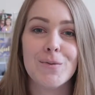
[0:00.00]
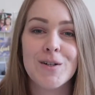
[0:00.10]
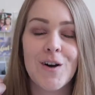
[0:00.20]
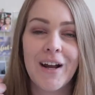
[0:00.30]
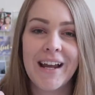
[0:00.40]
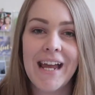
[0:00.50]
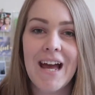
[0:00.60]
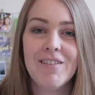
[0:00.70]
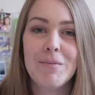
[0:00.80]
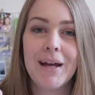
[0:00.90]
We're talking
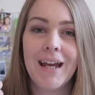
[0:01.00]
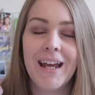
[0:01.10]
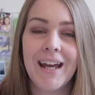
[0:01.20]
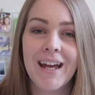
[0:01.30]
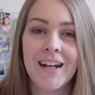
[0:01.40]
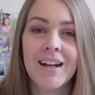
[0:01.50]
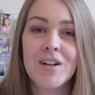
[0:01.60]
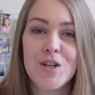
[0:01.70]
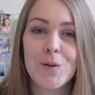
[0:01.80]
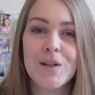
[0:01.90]
Kevin Bacon,
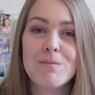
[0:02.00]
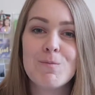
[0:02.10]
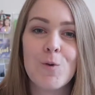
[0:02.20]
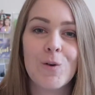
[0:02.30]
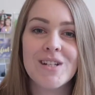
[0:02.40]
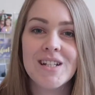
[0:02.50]
Julianne Moore,